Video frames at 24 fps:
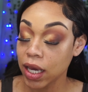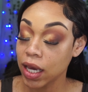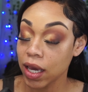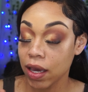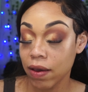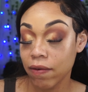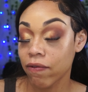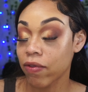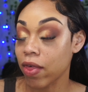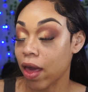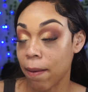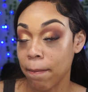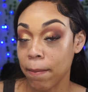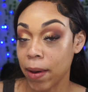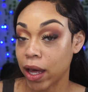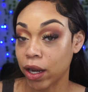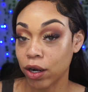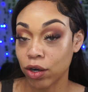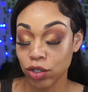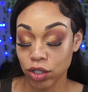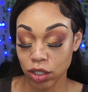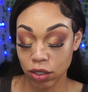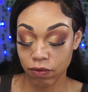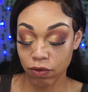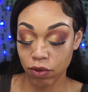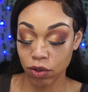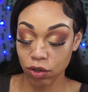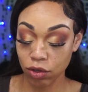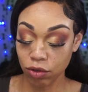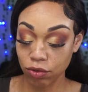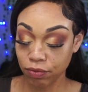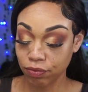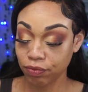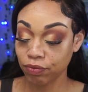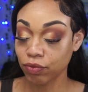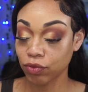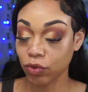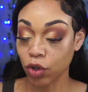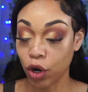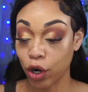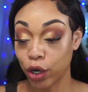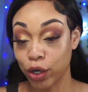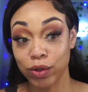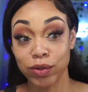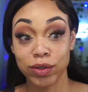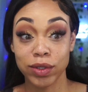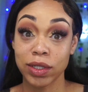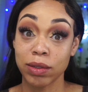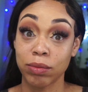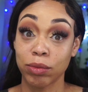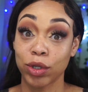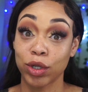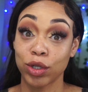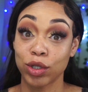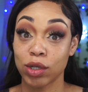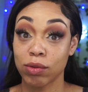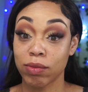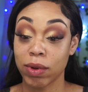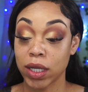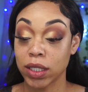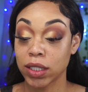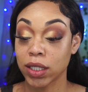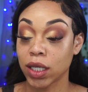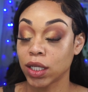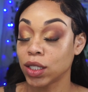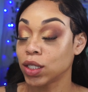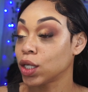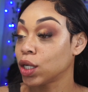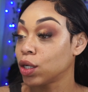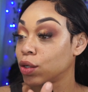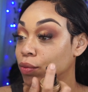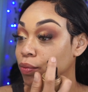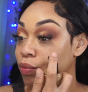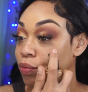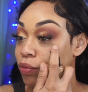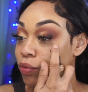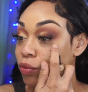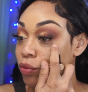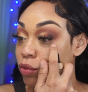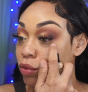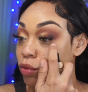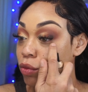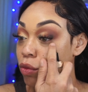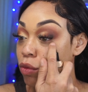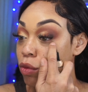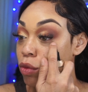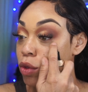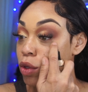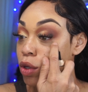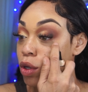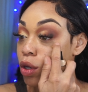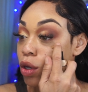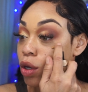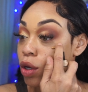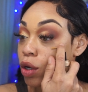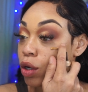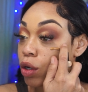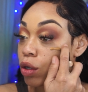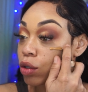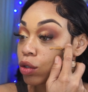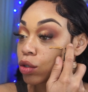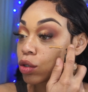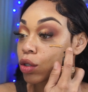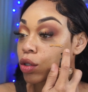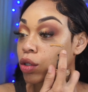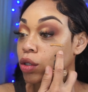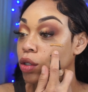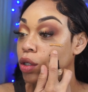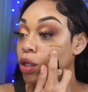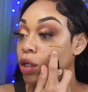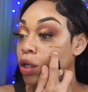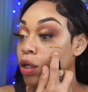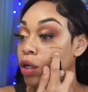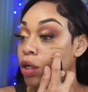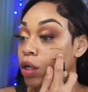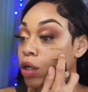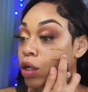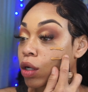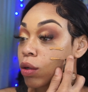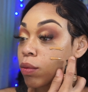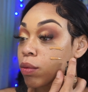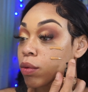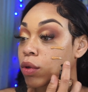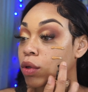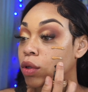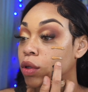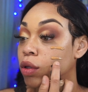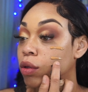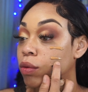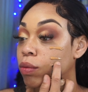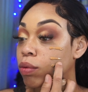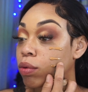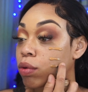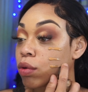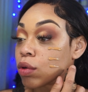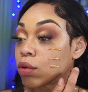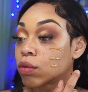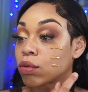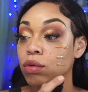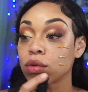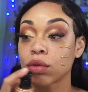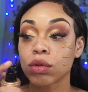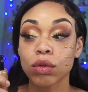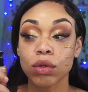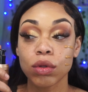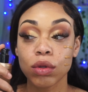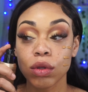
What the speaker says: If that matters if you are similar to my skin tone. Just gonna take a couple of pumps of